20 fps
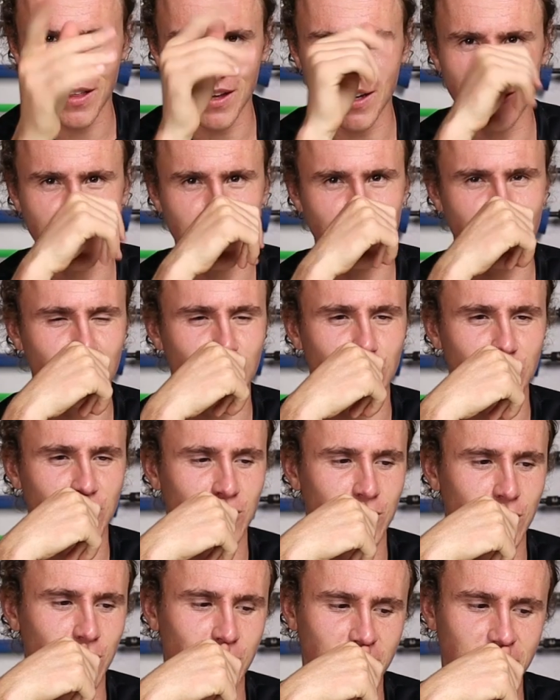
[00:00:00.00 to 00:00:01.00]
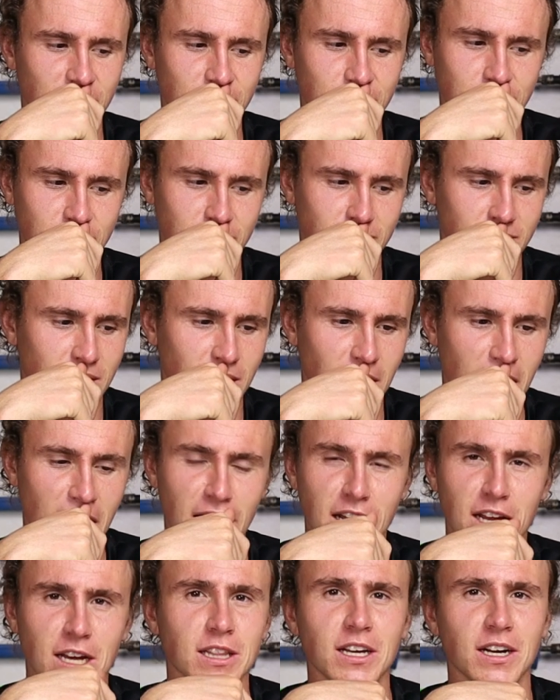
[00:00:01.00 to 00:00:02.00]
Thanks for
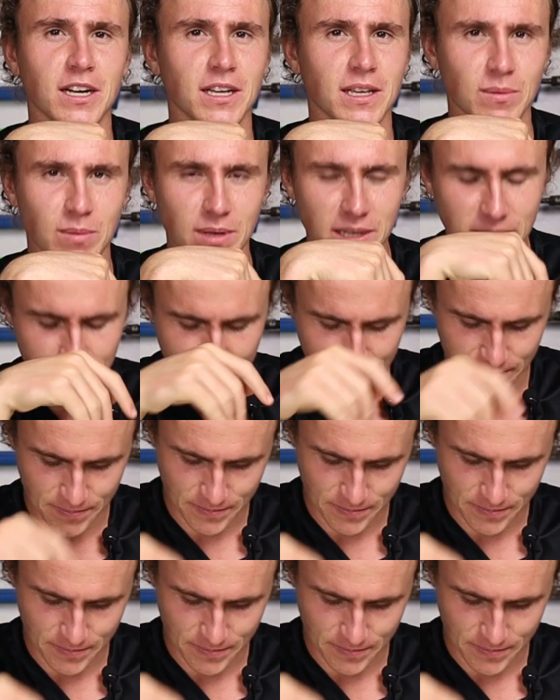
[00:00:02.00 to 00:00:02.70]
herinnering me.